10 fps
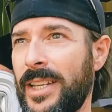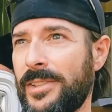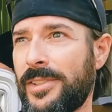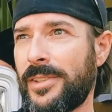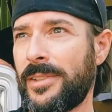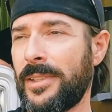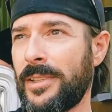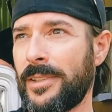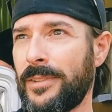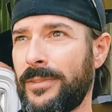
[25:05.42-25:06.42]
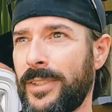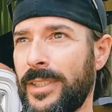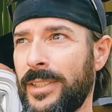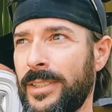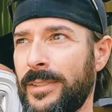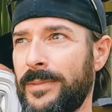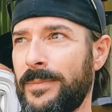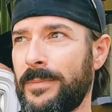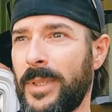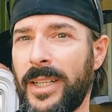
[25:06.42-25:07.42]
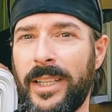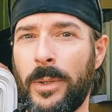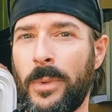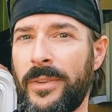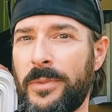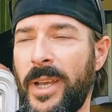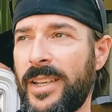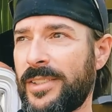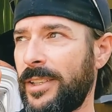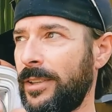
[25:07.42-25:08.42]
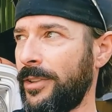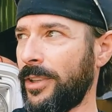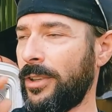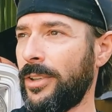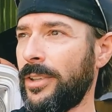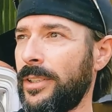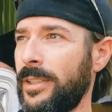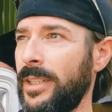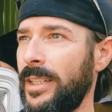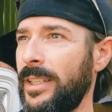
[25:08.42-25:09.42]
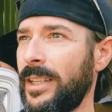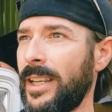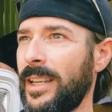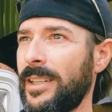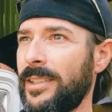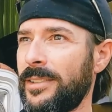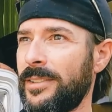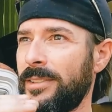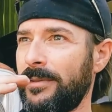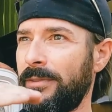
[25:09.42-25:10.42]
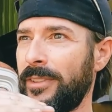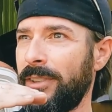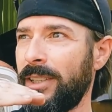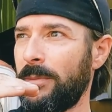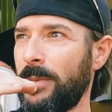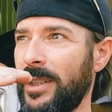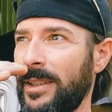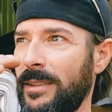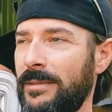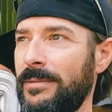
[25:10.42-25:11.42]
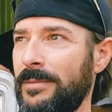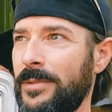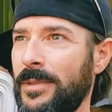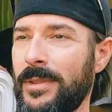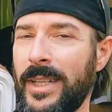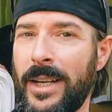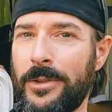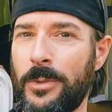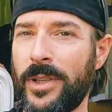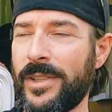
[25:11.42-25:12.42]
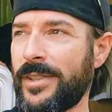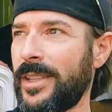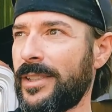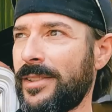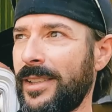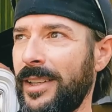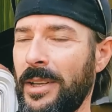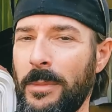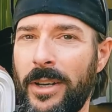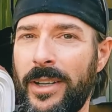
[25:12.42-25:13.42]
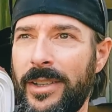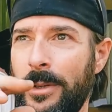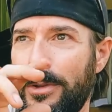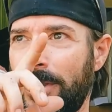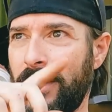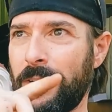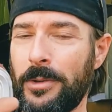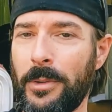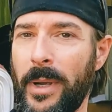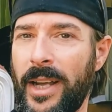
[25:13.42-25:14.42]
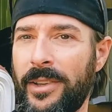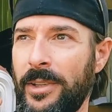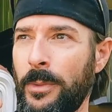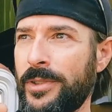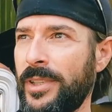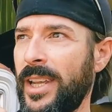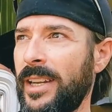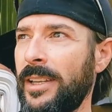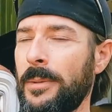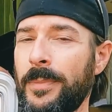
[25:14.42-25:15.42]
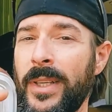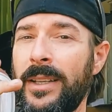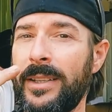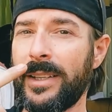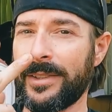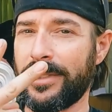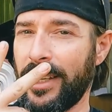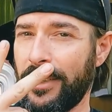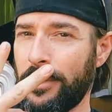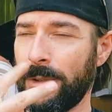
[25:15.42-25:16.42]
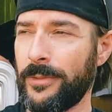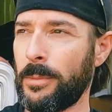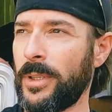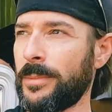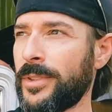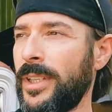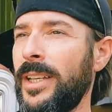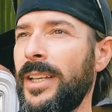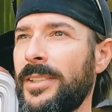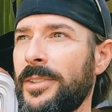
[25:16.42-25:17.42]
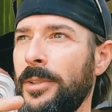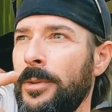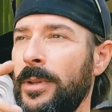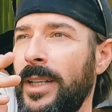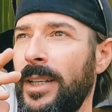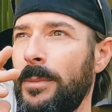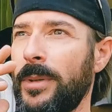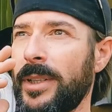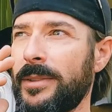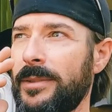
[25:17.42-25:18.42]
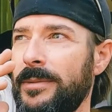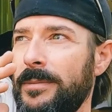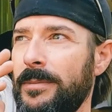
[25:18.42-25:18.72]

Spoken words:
dates of my late wife's passing on the car, and Vivian being now 26 and getting married. They were trying to do the math, and it wasn't adding up. Yes, they have two different moms. So, but